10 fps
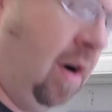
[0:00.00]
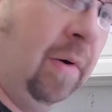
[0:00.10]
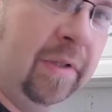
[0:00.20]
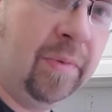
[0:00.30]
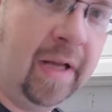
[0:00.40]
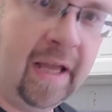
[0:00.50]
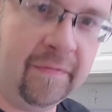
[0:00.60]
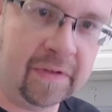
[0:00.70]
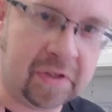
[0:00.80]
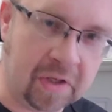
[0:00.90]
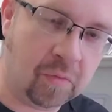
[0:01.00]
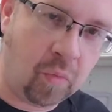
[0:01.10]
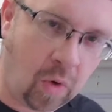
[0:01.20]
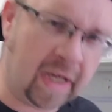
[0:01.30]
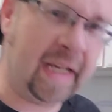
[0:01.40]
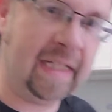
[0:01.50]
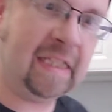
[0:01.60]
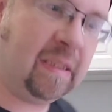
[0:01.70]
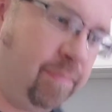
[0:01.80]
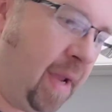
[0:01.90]
Always want to have a good working
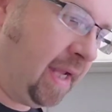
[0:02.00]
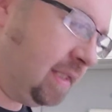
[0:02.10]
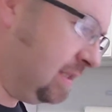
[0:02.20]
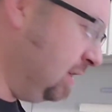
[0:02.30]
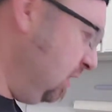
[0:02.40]
space